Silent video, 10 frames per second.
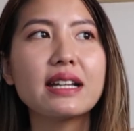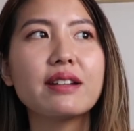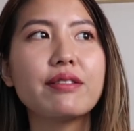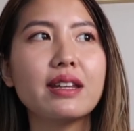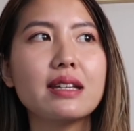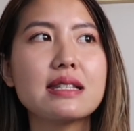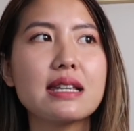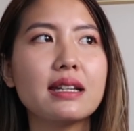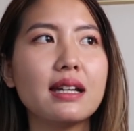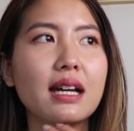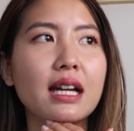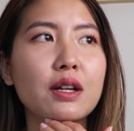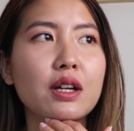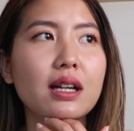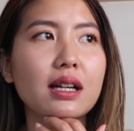negative things, and
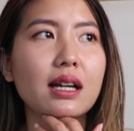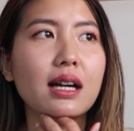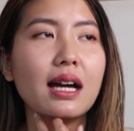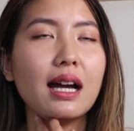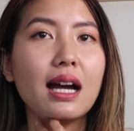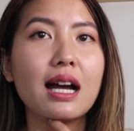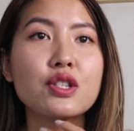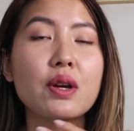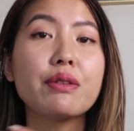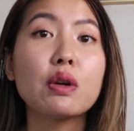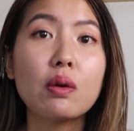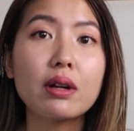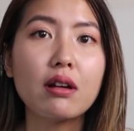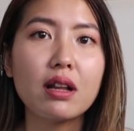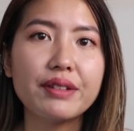so I
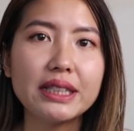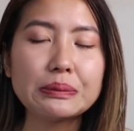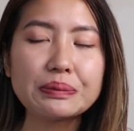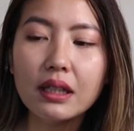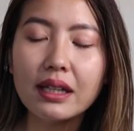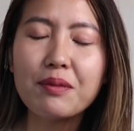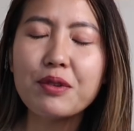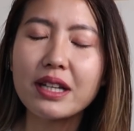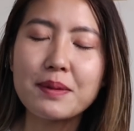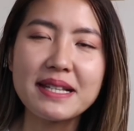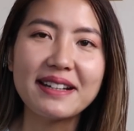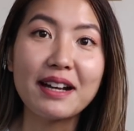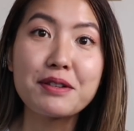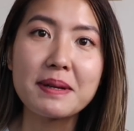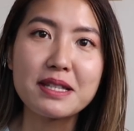recorded all of it, and I'm really upset.
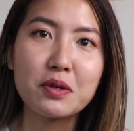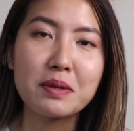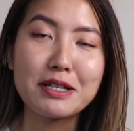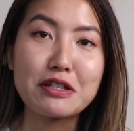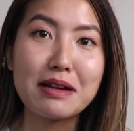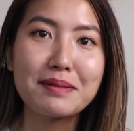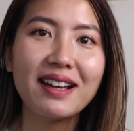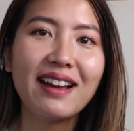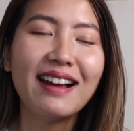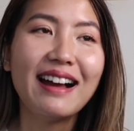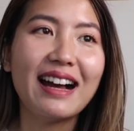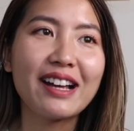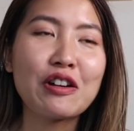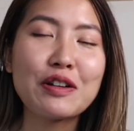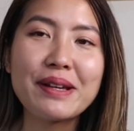I was about to quit my job.
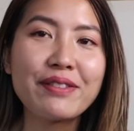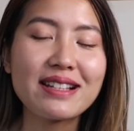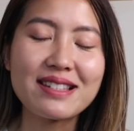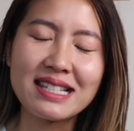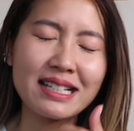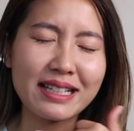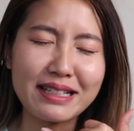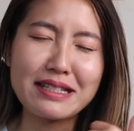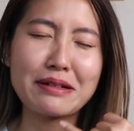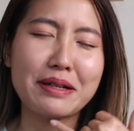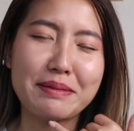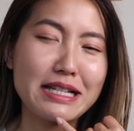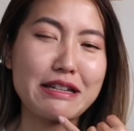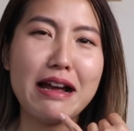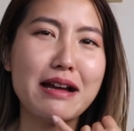I called my friends. I was like, I need to quit
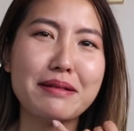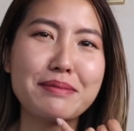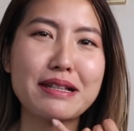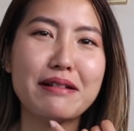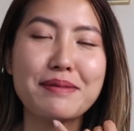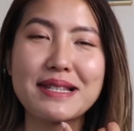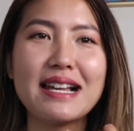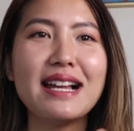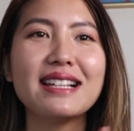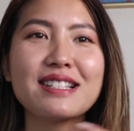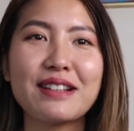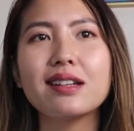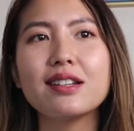my job. I'm so upset.